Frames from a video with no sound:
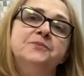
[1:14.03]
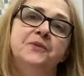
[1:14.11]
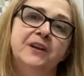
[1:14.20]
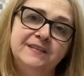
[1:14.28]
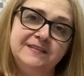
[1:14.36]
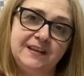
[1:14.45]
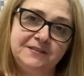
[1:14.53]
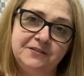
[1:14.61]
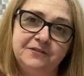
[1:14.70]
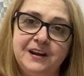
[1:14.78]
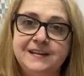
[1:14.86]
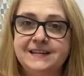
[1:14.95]
what
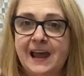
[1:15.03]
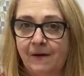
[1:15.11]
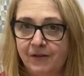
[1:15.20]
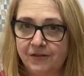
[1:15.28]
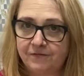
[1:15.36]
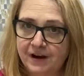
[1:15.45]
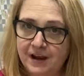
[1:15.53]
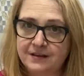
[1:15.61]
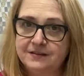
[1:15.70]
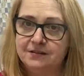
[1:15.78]
accessories, how it threads.